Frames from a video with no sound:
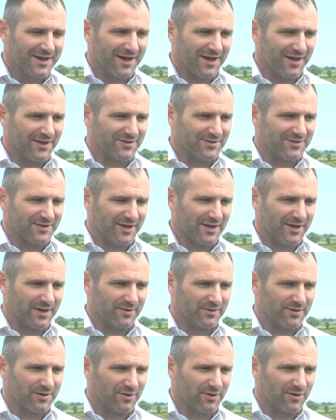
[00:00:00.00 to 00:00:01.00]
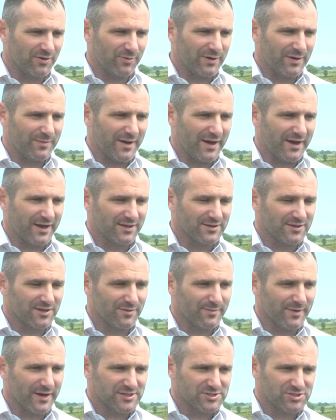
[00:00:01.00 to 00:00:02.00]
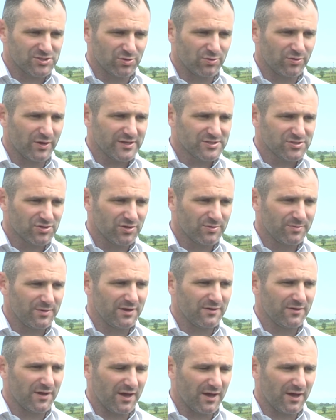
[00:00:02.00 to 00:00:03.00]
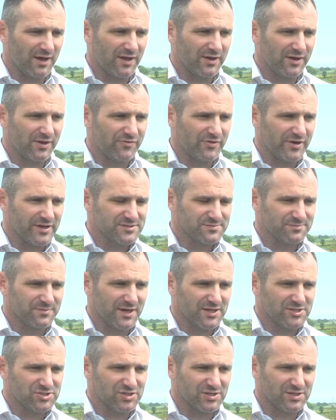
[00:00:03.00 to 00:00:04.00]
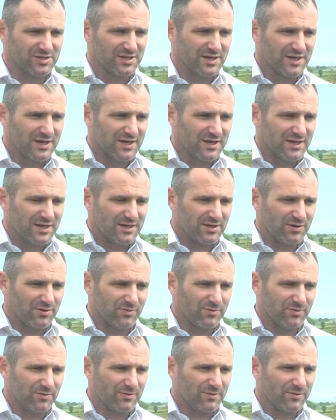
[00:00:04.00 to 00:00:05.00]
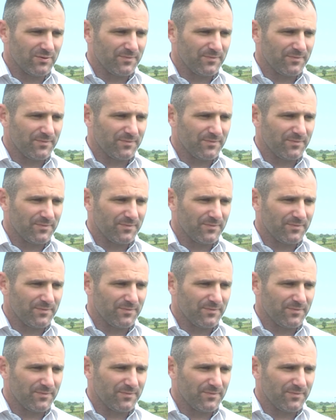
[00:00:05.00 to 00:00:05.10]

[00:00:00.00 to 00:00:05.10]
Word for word: and uh, clawed our way back into the match. So that's going to be a, an interesting match. And you know, would